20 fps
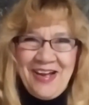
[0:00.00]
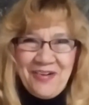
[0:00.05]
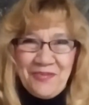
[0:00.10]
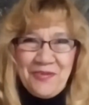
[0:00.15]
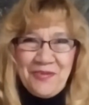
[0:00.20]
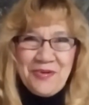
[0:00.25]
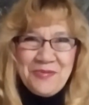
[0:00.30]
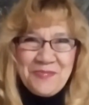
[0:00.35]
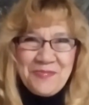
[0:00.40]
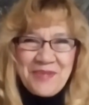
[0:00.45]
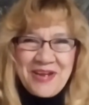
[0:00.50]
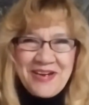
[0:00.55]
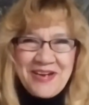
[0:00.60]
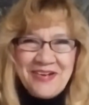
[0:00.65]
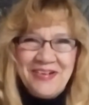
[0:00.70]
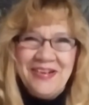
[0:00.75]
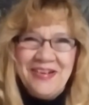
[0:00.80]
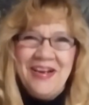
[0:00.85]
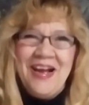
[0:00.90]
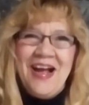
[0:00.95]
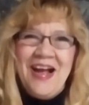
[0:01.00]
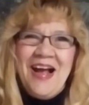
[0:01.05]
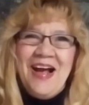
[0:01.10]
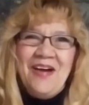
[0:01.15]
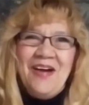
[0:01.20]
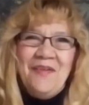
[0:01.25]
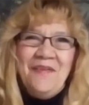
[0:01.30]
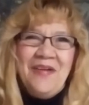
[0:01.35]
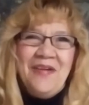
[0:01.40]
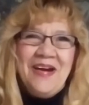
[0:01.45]
room here
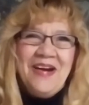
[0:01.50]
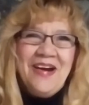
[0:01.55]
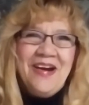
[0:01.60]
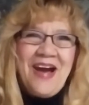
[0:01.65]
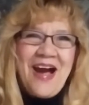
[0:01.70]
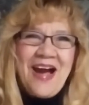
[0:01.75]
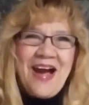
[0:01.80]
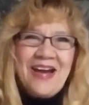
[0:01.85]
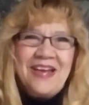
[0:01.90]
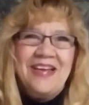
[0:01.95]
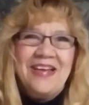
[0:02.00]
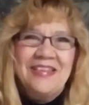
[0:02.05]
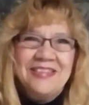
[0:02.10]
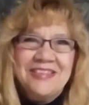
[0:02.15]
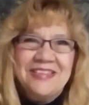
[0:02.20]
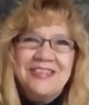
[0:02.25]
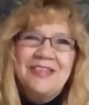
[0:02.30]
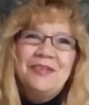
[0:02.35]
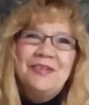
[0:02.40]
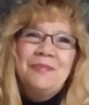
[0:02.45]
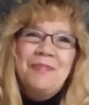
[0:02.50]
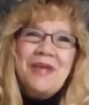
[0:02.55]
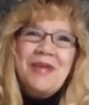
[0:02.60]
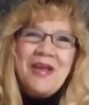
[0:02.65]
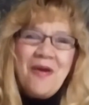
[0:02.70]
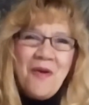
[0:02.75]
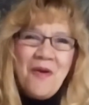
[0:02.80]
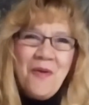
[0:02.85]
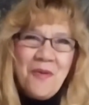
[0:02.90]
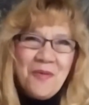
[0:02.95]
where I can still
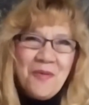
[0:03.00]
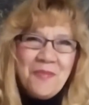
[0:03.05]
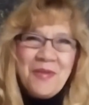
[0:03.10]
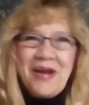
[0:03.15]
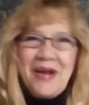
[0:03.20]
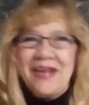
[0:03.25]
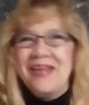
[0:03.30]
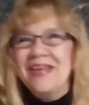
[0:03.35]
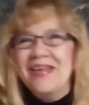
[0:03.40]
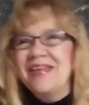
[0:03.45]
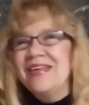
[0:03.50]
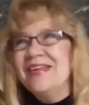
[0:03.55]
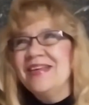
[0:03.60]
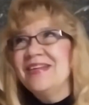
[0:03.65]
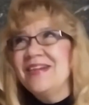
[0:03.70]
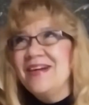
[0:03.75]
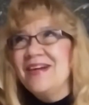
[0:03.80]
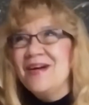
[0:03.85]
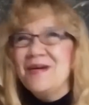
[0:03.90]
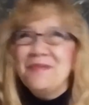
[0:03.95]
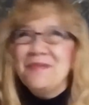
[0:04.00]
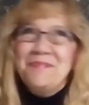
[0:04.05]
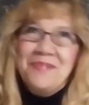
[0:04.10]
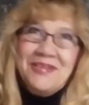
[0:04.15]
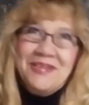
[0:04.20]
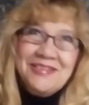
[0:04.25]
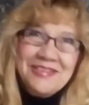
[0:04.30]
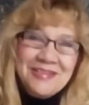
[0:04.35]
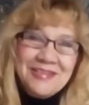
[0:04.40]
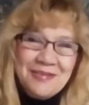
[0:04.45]
be home, I can get up,
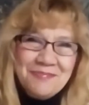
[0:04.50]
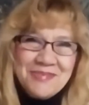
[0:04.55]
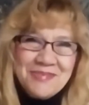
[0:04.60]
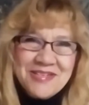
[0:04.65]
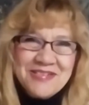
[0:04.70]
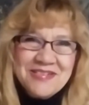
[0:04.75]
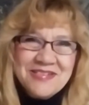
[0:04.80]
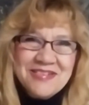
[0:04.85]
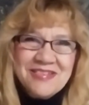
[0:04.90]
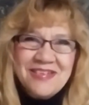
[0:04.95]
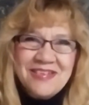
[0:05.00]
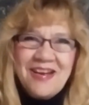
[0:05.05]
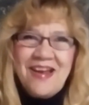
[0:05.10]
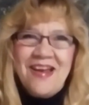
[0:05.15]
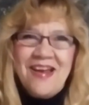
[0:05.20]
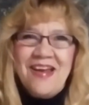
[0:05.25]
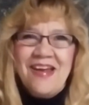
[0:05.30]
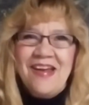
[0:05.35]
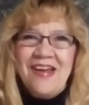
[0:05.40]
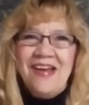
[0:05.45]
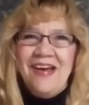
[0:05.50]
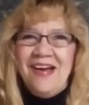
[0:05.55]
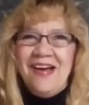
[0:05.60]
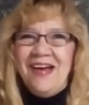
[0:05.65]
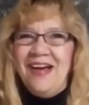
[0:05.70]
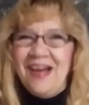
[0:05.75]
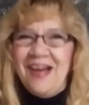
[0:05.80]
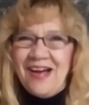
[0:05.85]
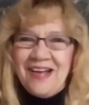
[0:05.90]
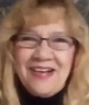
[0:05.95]
I slept in today,
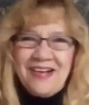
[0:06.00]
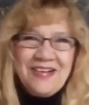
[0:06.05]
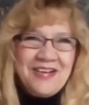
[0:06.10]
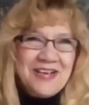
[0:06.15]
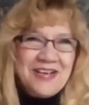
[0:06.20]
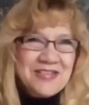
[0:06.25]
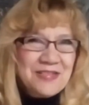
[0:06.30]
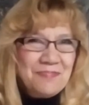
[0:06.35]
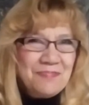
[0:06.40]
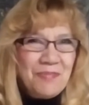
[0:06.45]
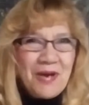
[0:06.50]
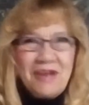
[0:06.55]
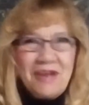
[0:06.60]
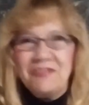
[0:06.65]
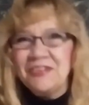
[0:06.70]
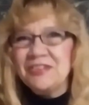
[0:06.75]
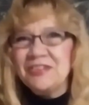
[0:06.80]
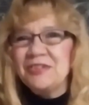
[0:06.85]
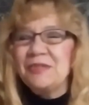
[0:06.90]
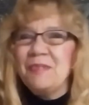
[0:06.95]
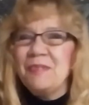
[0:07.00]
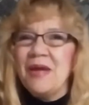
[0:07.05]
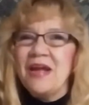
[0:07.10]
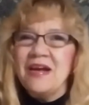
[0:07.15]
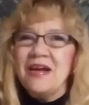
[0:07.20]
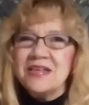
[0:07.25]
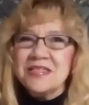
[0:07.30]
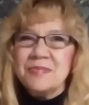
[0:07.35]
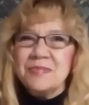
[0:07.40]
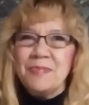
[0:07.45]
I had a nice breakfast with my
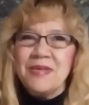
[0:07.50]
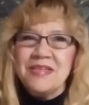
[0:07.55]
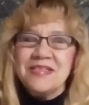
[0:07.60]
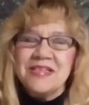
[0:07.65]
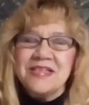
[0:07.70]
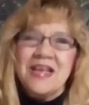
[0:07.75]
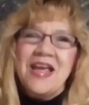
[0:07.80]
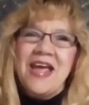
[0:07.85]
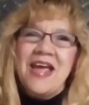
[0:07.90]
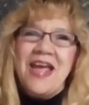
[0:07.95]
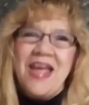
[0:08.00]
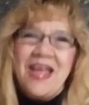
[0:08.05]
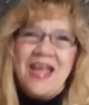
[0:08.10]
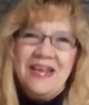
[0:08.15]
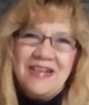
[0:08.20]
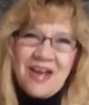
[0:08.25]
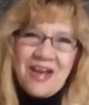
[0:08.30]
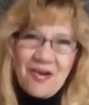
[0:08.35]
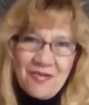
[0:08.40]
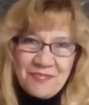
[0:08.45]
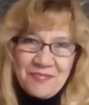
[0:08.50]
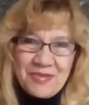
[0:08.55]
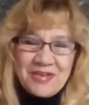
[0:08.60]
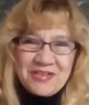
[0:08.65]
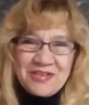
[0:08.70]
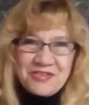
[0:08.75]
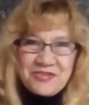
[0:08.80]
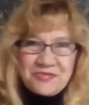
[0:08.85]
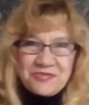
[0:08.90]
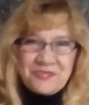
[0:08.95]
husband, and now I'm
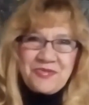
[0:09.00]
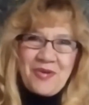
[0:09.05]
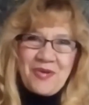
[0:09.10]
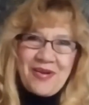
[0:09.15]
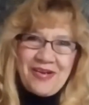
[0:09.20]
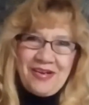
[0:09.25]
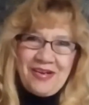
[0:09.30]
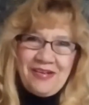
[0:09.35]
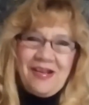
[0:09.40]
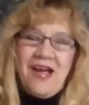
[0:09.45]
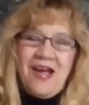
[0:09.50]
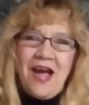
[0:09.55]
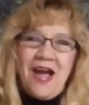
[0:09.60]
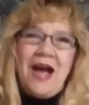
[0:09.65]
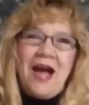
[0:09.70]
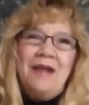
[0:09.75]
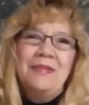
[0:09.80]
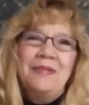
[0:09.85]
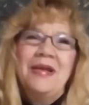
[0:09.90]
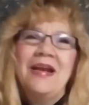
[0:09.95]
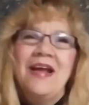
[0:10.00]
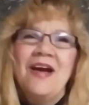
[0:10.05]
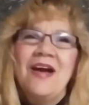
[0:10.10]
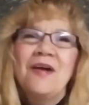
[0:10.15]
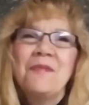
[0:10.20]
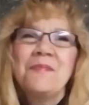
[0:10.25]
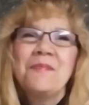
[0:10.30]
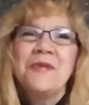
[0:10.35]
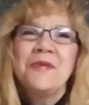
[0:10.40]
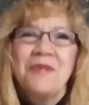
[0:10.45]
going to do training. I'm going to
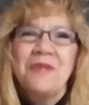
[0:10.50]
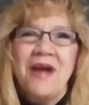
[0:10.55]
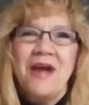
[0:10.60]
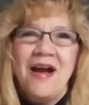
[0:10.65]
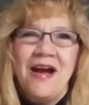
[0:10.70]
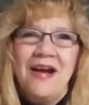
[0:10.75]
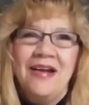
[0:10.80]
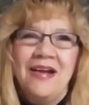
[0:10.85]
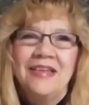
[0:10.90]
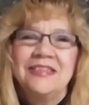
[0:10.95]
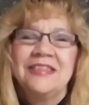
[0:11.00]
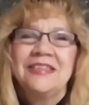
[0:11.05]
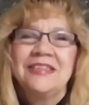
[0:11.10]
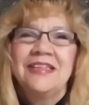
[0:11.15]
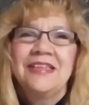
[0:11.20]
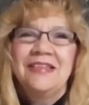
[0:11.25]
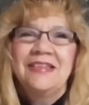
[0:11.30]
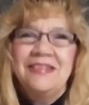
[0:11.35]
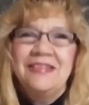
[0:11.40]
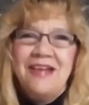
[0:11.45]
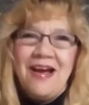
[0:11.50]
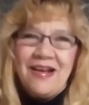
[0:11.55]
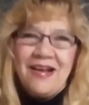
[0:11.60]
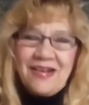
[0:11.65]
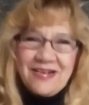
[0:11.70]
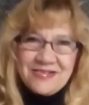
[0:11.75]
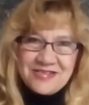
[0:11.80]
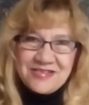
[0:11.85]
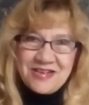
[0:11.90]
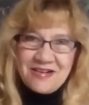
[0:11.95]
help you guys
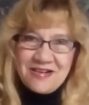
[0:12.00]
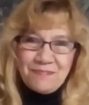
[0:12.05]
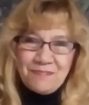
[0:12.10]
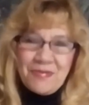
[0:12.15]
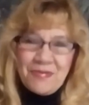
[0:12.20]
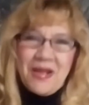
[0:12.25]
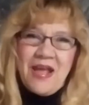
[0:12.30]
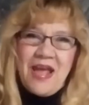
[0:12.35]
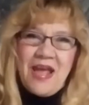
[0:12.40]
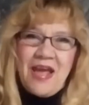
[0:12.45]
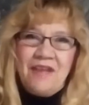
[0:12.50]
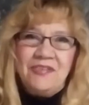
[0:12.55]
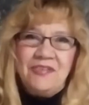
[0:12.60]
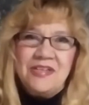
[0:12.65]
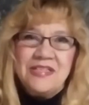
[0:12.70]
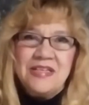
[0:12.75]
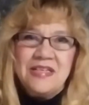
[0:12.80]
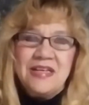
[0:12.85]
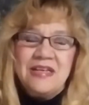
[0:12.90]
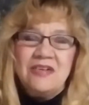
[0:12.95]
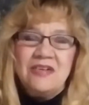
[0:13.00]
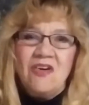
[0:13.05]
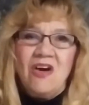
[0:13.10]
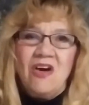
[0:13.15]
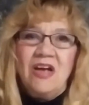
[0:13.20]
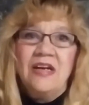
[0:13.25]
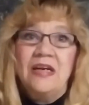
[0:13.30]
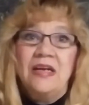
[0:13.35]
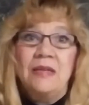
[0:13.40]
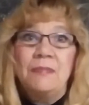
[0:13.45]
not end up having to get
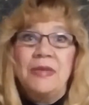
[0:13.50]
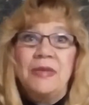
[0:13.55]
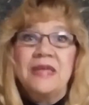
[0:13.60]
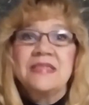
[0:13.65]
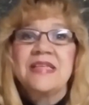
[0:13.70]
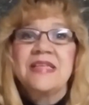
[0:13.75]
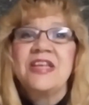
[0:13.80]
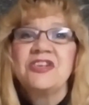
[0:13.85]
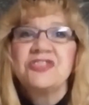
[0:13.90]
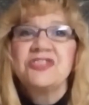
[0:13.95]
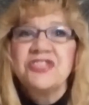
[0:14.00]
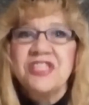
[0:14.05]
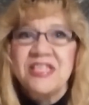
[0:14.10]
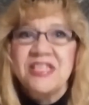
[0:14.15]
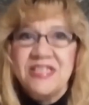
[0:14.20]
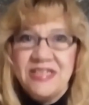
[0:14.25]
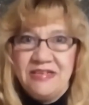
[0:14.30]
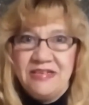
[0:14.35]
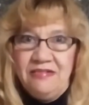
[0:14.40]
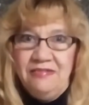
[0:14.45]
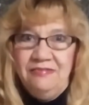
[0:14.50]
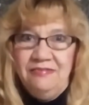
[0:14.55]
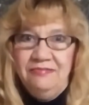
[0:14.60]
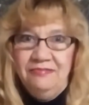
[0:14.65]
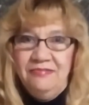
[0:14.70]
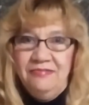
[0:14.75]
audited, because here's the deal.